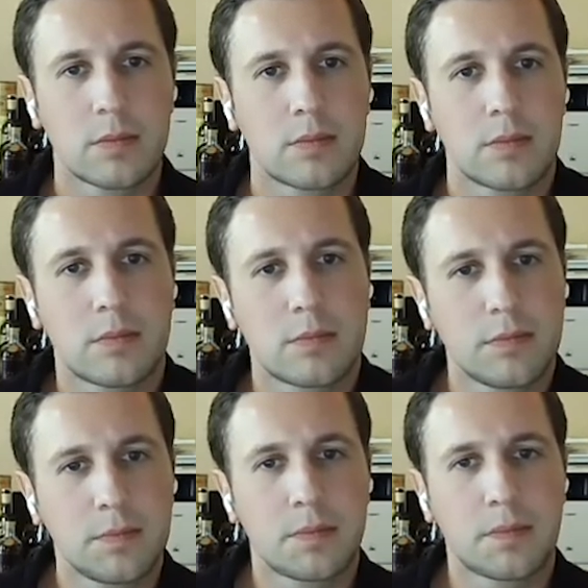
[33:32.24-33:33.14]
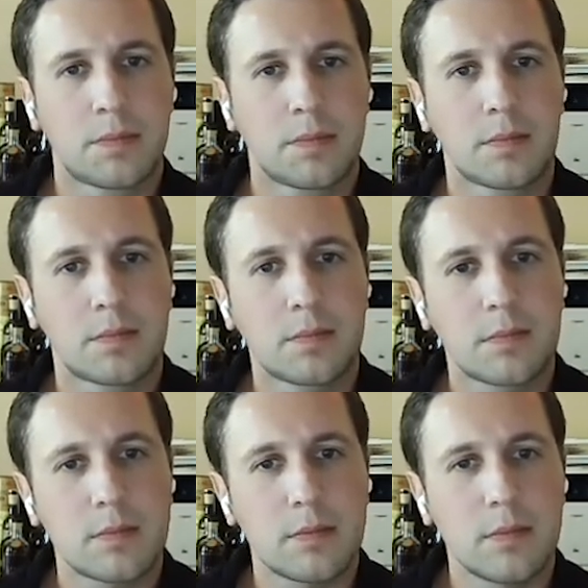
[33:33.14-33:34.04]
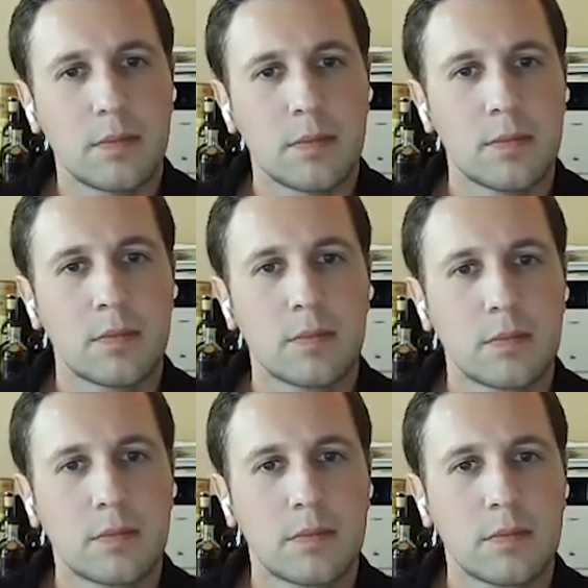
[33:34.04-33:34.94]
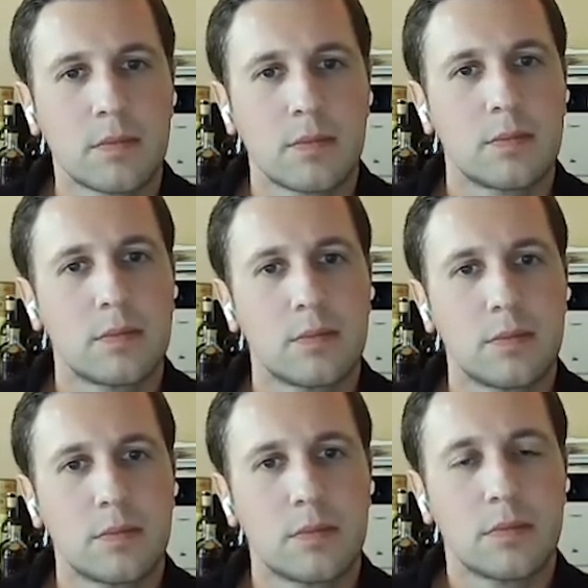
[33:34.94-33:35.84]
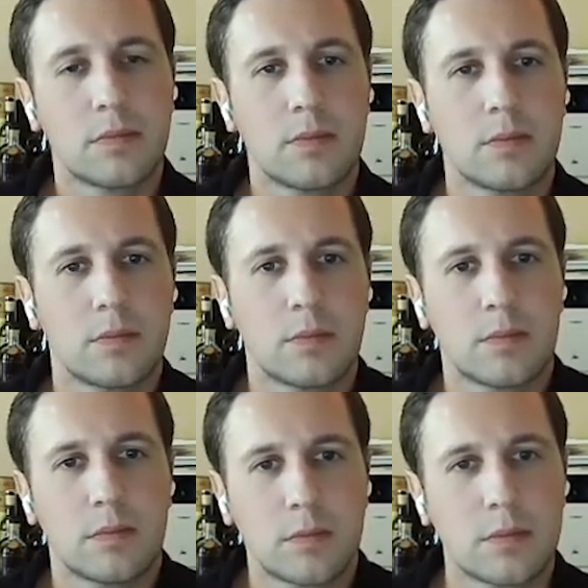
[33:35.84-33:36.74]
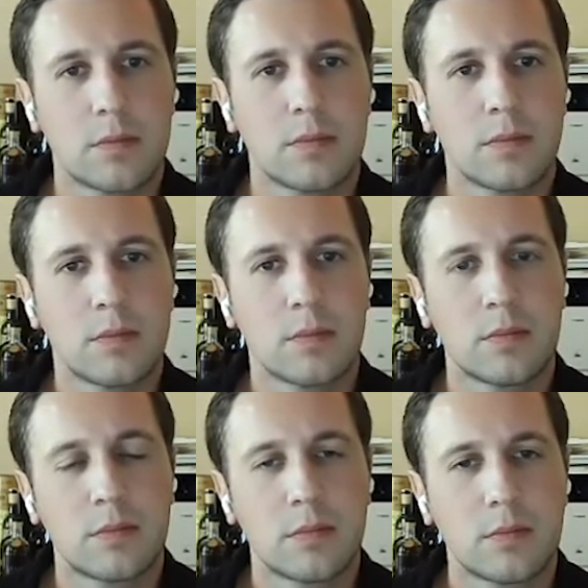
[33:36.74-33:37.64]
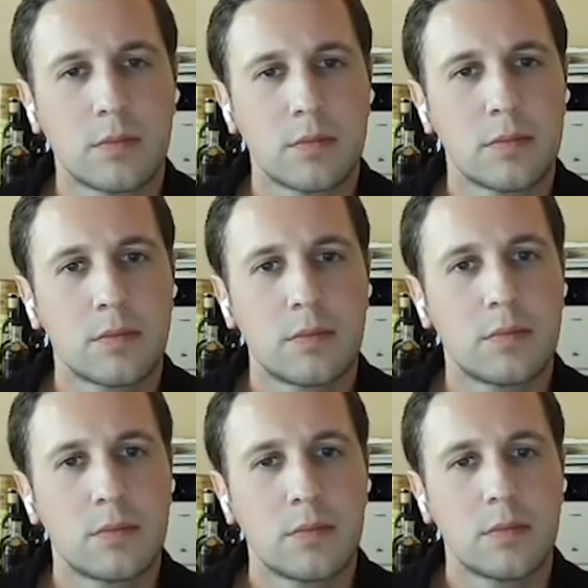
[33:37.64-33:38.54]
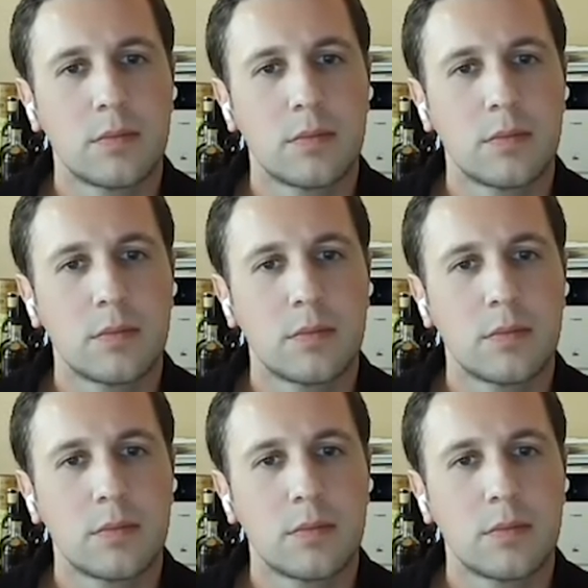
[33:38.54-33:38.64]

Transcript: This person isn't speaking.